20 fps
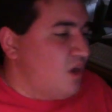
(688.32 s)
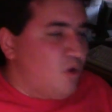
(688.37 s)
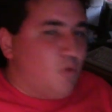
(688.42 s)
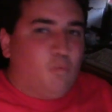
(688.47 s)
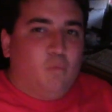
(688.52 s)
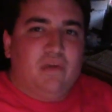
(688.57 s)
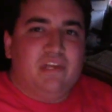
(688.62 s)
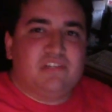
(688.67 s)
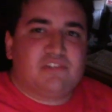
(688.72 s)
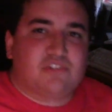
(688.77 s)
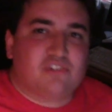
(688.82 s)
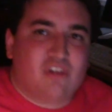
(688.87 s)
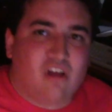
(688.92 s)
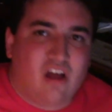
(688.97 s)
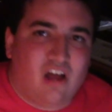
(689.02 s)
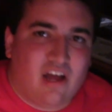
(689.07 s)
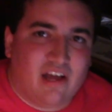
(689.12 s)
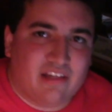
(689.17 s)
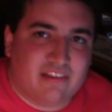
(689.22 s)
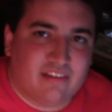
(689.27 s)
we
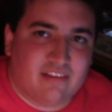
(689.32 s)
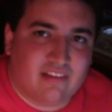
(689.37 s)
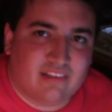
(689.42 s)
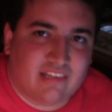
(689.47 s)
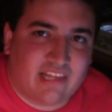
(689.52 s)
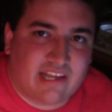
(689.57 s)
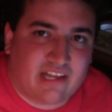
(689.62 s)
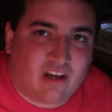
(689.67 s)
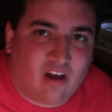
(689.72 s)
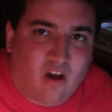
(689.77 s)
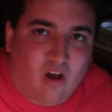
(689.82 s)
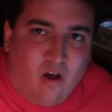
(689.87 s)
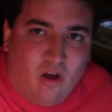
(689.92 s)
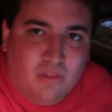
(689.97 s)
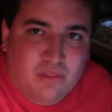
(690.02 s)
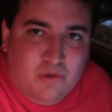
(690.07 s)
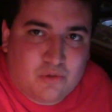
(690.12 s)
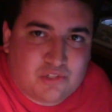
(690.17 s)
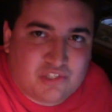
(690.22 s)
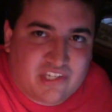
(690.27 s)
saw, like,
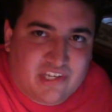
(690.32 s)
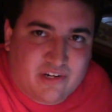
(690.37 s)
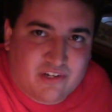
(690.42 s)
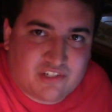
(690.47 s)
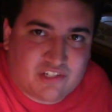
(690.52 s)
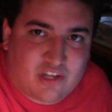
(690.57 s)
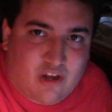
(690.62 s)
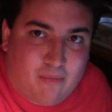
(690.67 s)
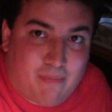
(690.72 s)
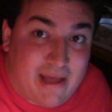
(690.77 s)
all those years ago,